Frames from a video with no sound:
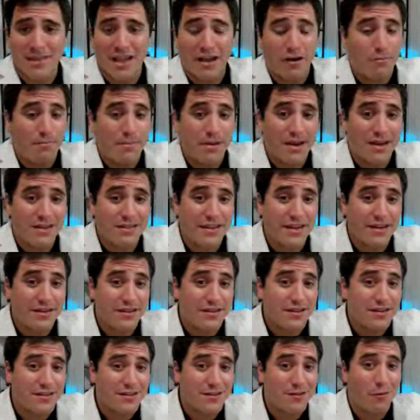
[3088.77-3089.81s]
Hope you guys get to
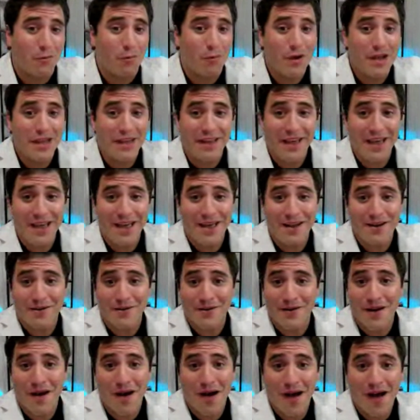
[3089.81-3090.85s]
this in the weekend or
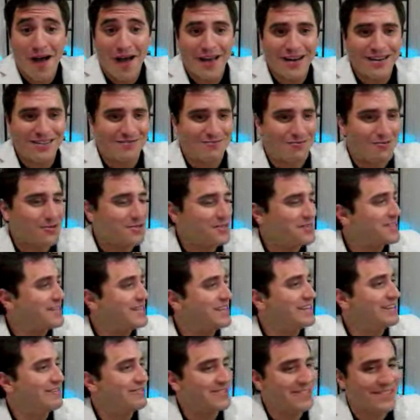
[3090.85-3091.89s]
not. We'll
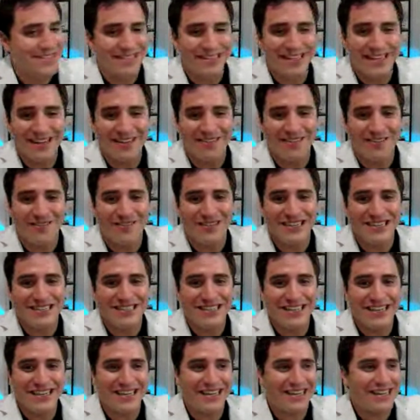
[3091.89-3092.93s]
see. We'll see it when we
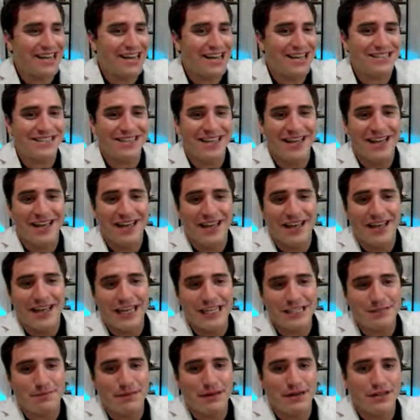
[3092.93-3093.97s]
see it, guys.
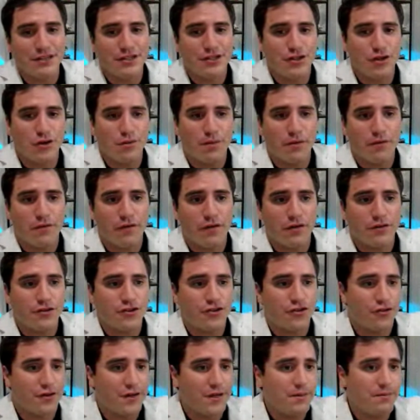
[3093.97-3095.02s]
It's been a super fun
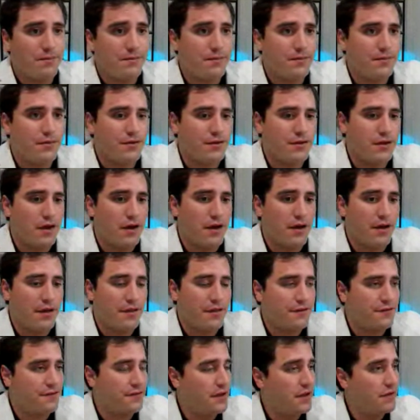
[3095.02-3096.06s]
stream
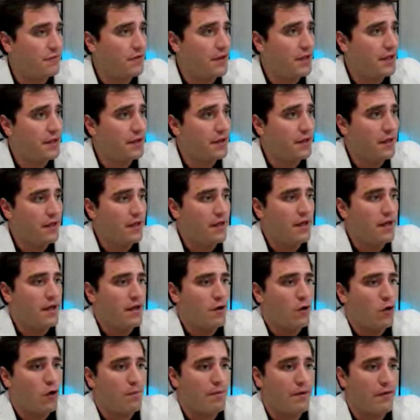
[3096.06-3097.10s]
this evening.
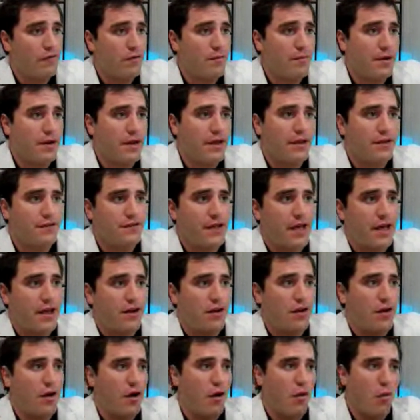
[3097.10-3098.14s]
Hope everybody has had
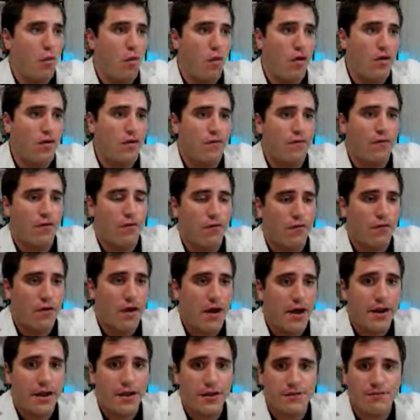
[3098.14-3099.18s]
a wonderful
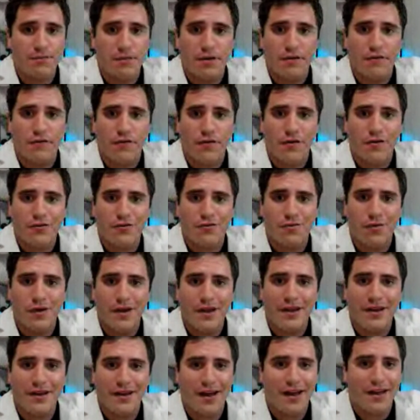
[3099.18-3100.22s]
Friday. It's been a first
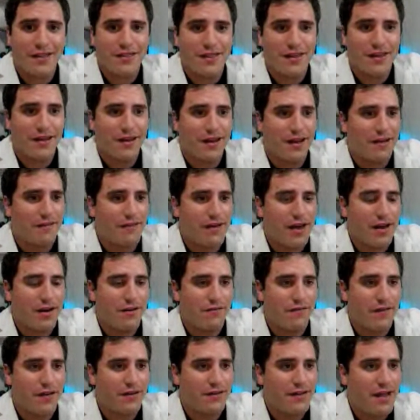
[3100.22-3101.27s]
week. I think I've had a
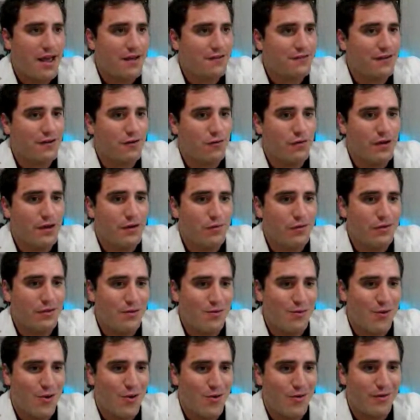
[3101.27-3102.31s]
fantastic week with
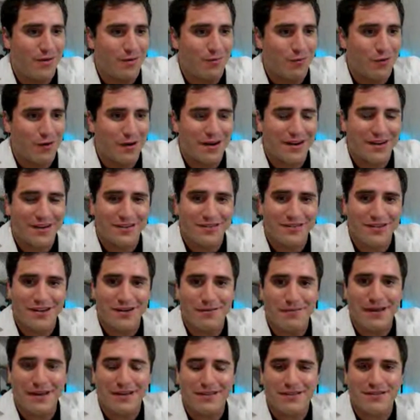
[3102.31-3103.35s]
you all, and we're going to continue
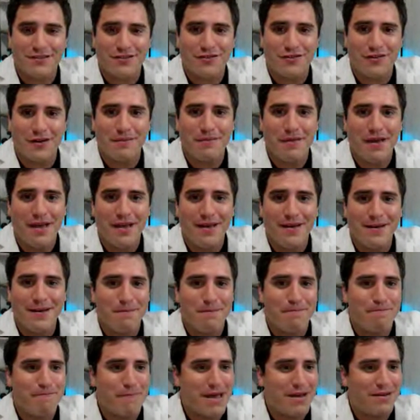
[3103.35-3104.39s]
to make this stream
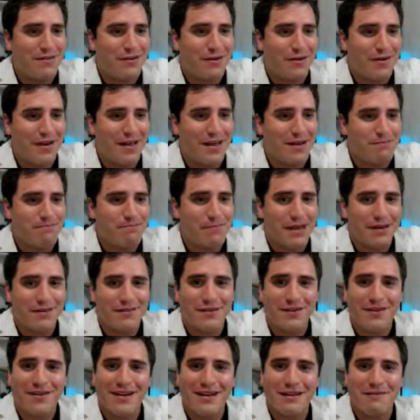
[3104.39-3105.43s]
better and
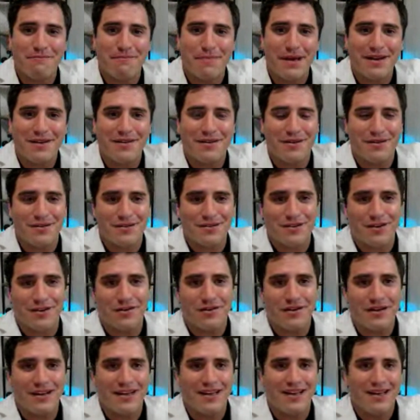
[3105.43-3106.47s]
better and better.
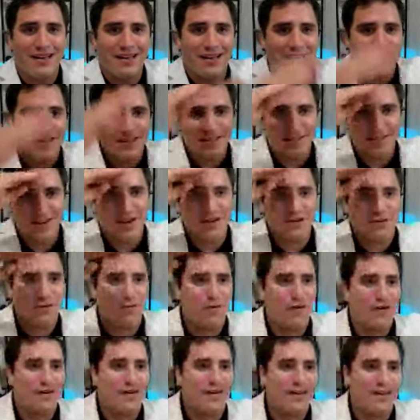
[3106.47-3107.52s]
So it's Dr.
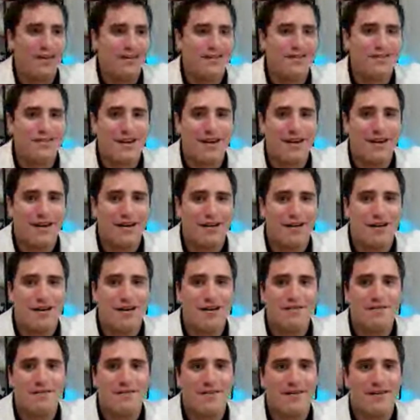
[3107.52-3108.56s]
Joaquin signing
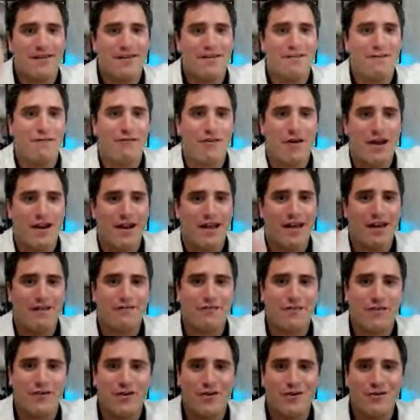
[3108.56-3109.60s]
off Friday
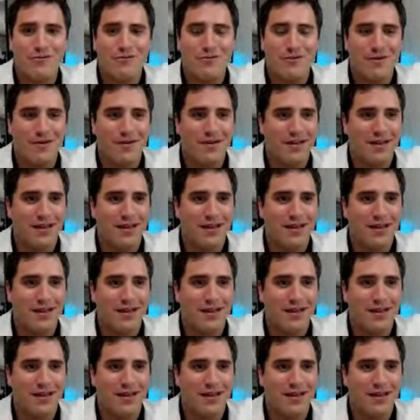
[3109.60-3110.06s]
afternoon.